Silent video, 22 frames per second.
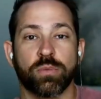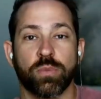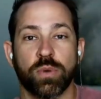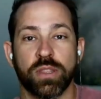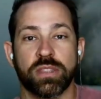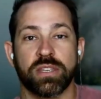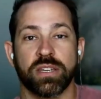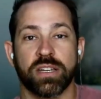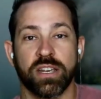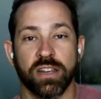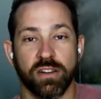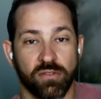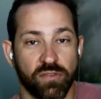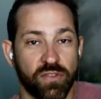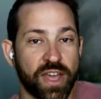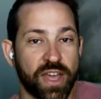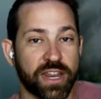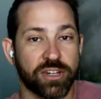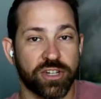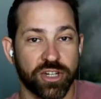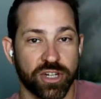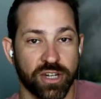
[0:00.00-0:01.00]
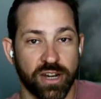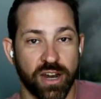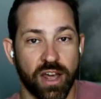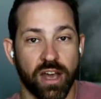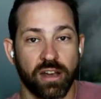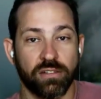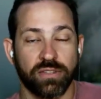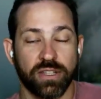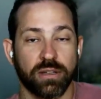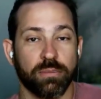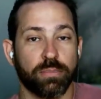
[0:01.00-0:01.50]
with the convention
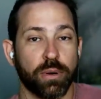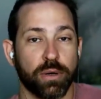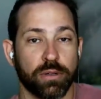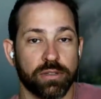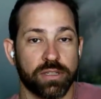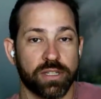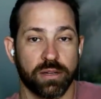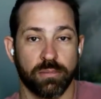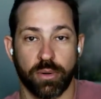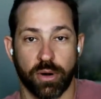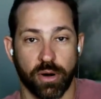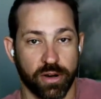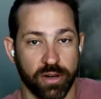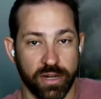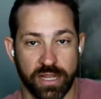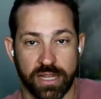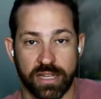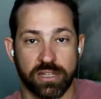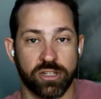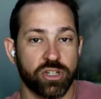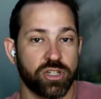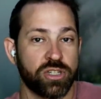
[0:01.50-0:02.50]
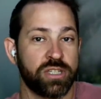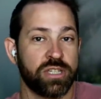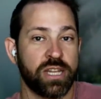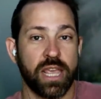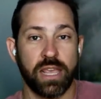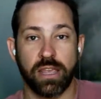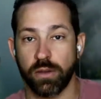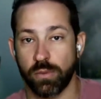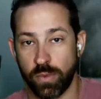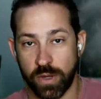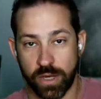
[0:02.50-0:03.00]
of the opposing party. It's just
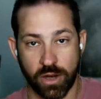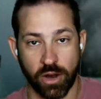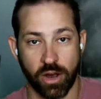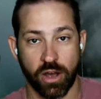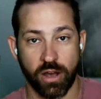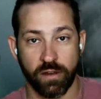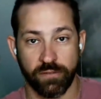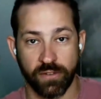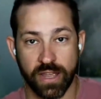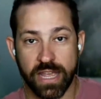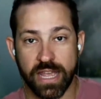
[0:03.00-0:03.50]
take a week off.